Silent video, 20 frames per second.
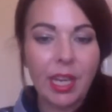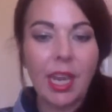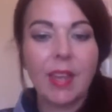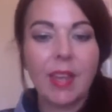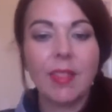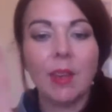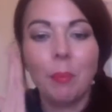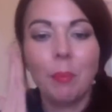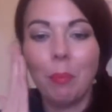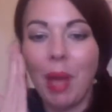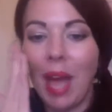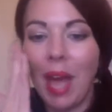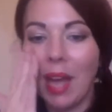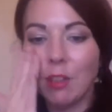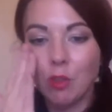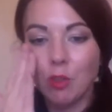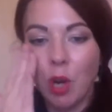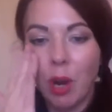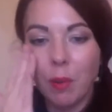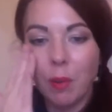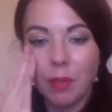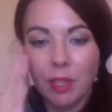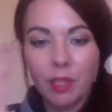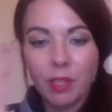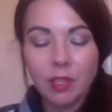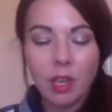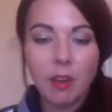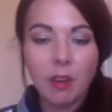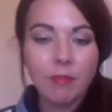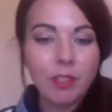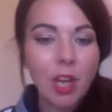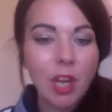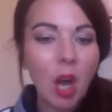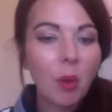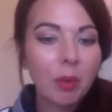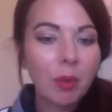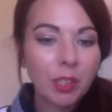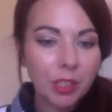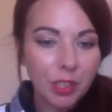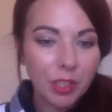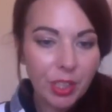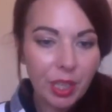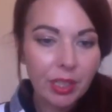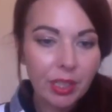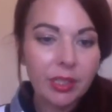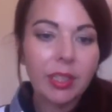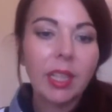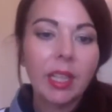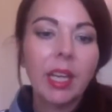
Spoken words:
and then pat dry with a soft towel when you're done.